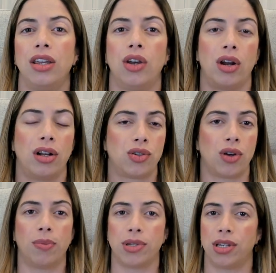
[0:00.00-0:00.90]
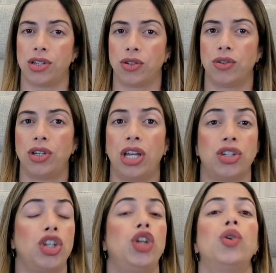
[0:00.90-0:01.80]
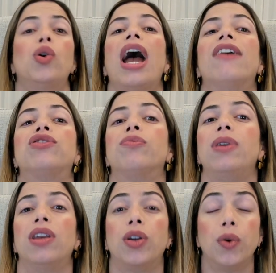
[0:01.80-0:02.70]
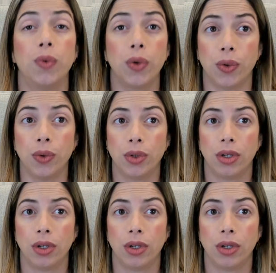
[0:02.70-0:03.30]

you're in a strong position to teach. You don't have to be the guru.